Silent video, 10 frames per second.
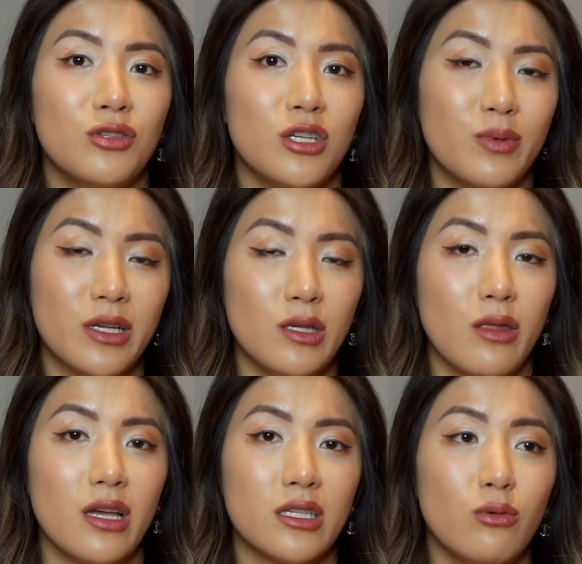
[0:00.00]
just because you
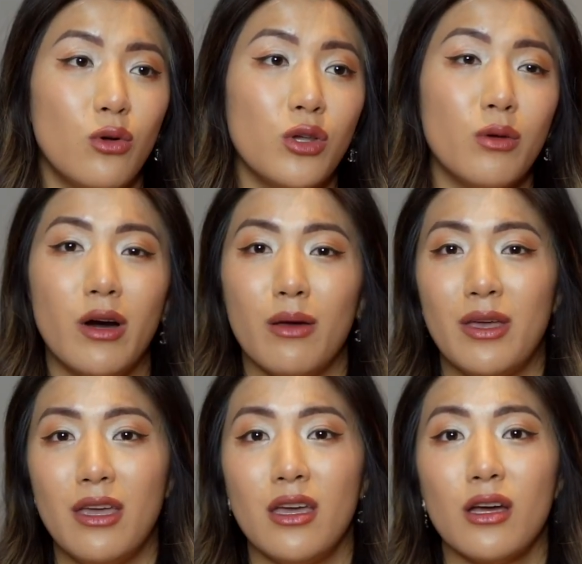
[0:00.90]
think it's small, you might
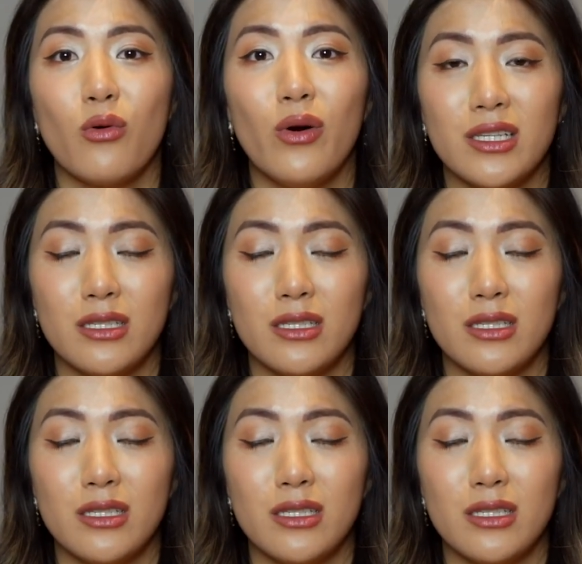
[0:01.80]
be quite